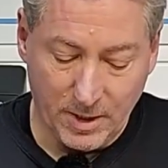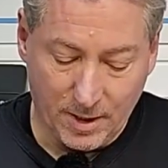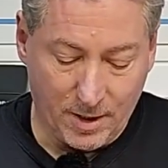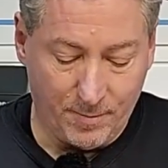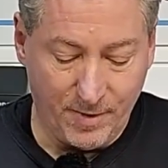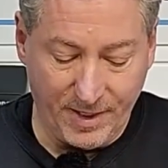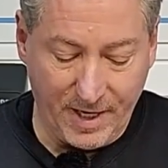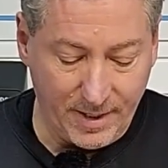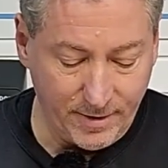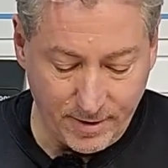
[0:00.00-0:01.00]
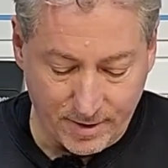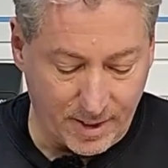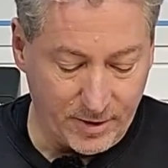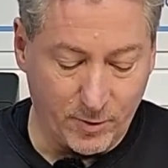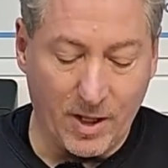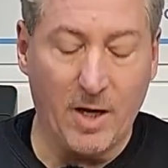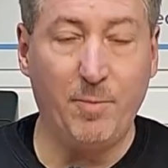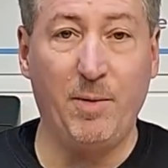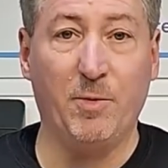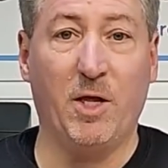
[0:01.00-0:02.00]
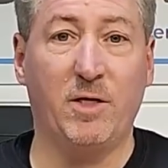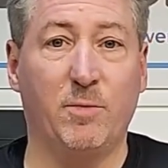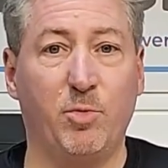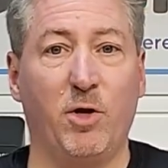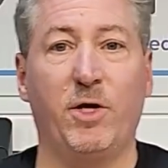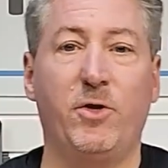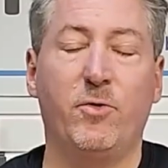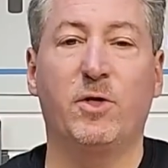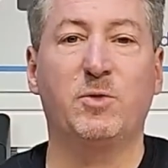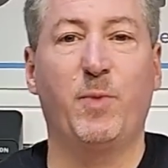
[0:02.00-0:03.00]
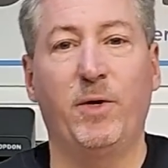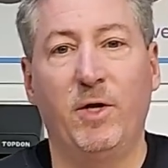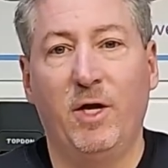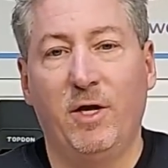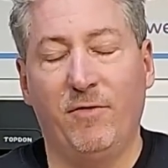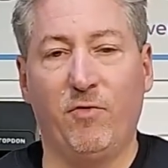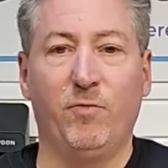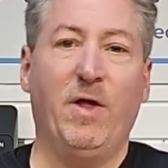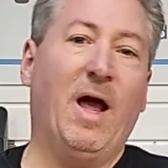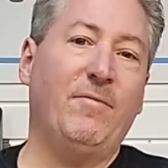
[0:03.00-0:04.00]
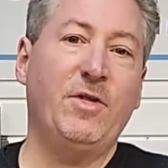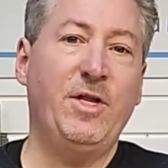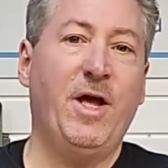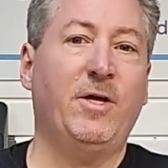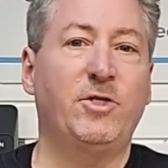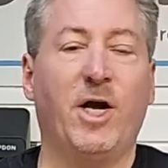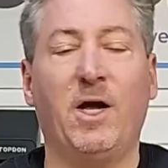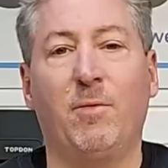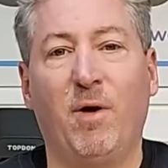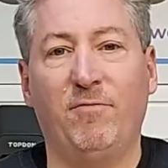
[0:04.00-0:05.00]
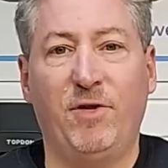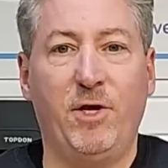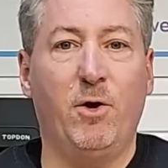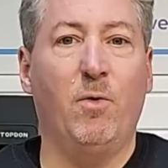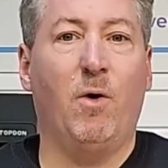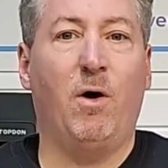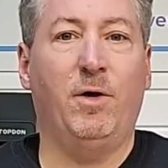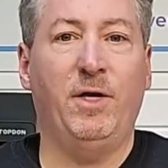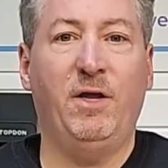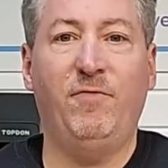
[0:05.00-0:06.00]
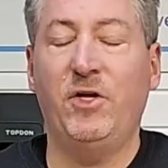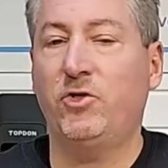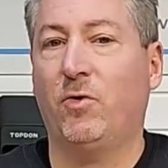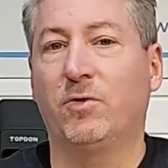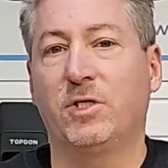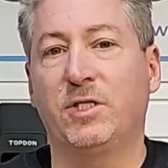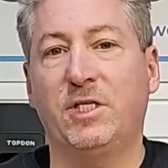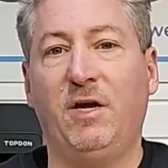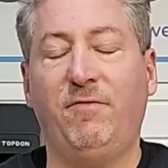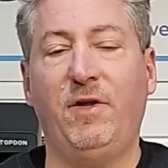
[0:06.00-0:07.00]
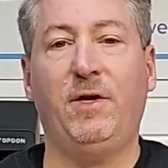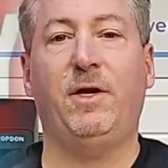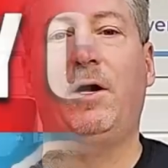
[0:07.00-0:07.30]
Again, I know a lot of people like the plug-in units, but if you haven't yet, check out my video on EV charging safety and